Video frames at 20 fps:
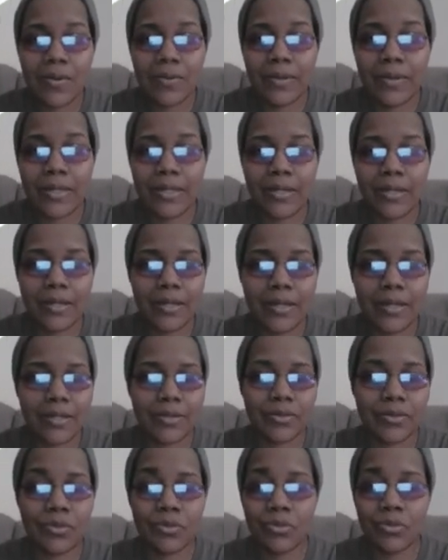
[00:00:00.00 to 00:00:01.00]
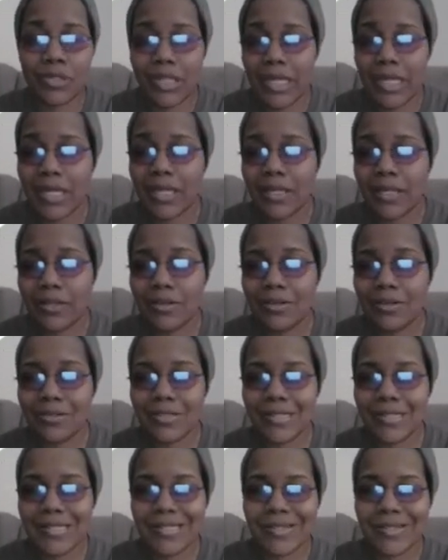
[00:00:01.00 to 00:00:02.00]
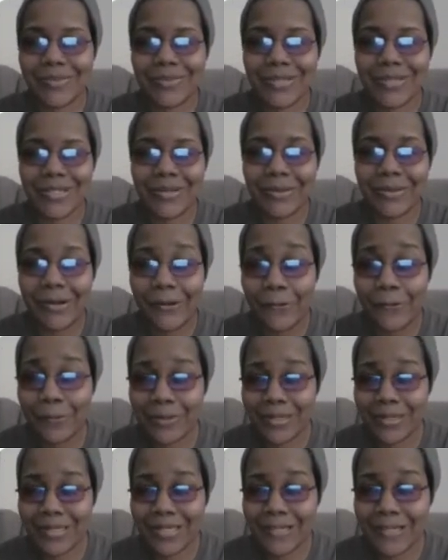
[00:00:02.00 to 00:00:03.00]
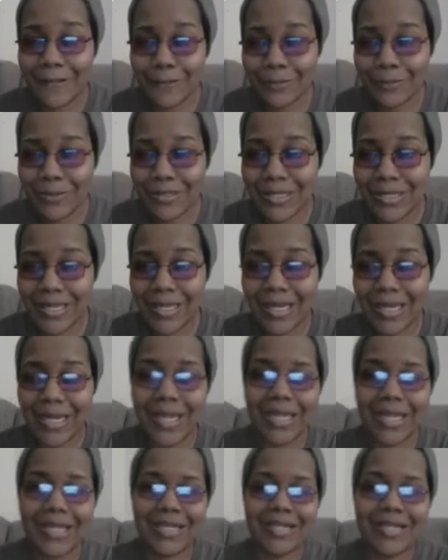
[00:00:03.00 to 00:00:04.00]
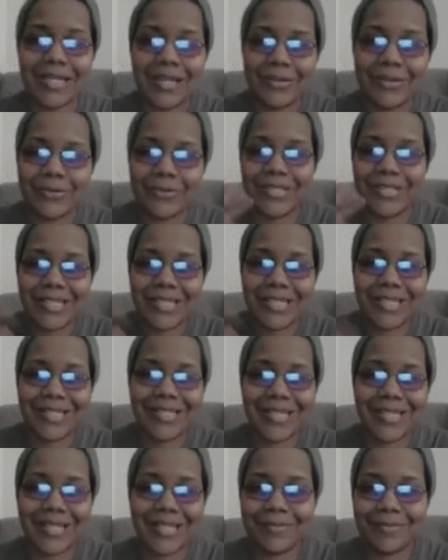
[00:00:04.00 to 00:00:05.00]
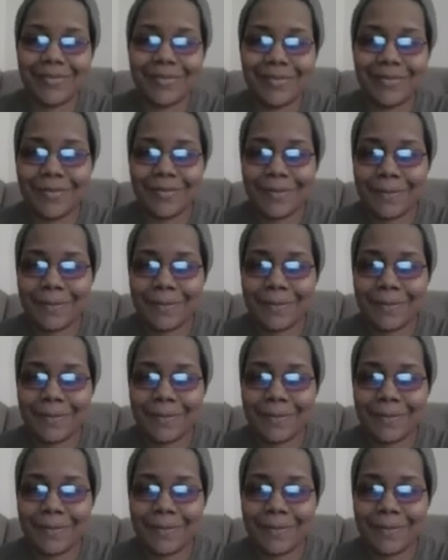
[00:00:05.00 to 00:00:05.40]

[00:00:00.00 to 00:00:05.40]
on uh, creating your system. So I hope this helps, and I will see you next time.